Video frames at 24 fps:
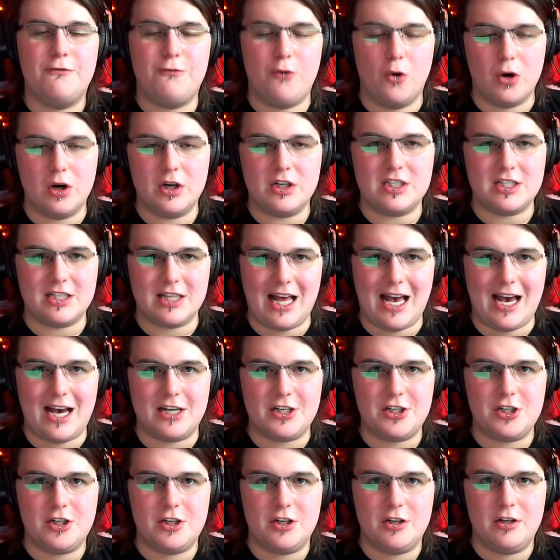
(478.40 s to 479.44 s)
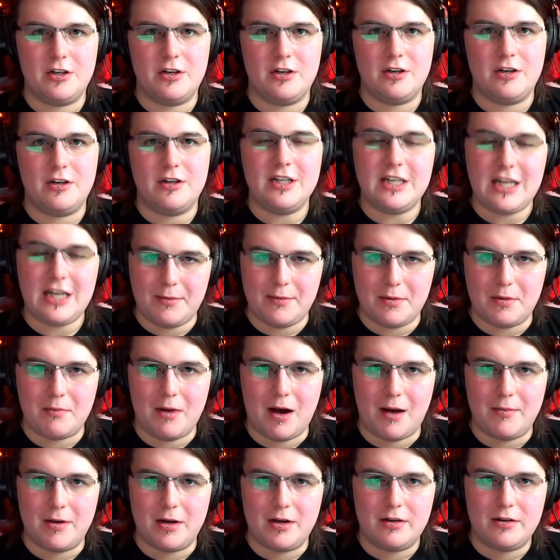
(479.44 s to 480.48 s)
forward slash demon
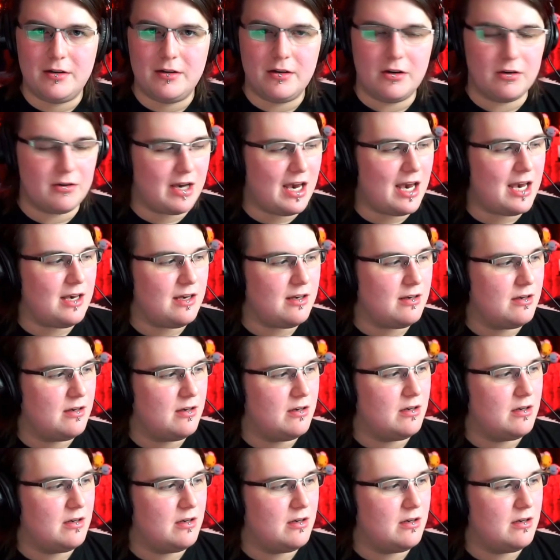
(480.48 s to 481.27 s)
mama. Okay?